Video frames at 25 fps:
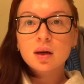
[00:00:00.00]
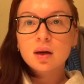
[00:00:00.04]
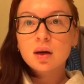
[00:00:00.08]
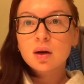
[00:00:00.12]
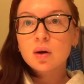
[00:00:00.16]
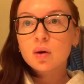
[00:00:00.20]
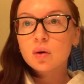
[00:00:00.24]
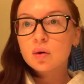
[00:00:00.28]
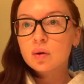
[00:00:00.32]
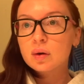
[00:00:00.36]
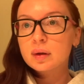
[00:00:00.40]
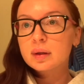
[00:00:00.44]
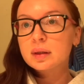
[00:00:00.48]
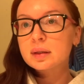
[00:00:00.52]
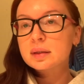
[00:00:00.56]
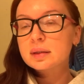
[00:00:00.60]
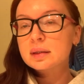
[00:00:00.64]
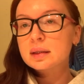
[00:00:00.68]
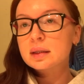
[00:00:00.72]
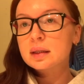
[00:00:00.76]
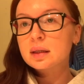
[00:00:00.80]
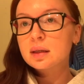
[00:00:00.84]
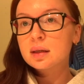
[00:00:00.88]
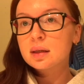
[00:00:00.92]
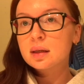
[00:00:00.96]
Oily
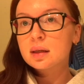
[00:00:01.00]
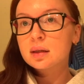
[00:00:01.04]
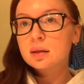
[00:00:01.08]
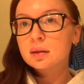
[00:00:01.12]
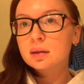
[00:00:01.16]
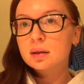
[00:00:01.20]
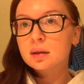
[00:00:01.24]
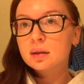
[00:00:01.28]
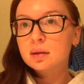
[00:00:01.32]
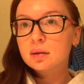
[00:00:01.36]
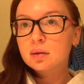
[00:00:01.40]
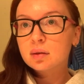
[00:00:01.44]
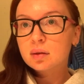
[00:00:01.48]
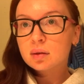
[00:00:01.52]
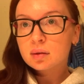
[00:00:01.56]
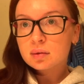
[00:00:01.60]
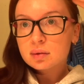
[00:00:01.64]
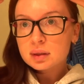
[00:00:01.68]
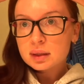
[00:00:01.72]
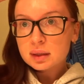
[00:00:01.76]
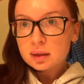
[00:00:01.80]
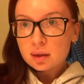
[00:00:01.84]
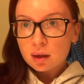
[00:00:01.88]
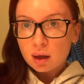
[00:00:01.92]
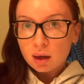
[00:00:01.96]
skin, like
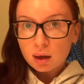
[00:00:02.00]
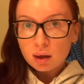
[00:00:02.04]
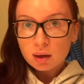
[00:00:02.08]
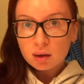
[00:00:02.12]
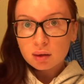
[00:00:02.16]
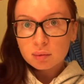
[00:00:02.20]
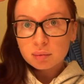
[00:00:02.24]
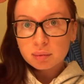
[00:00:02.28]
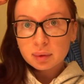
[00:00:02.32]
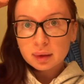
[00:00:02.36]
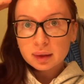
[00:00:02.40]
scalp,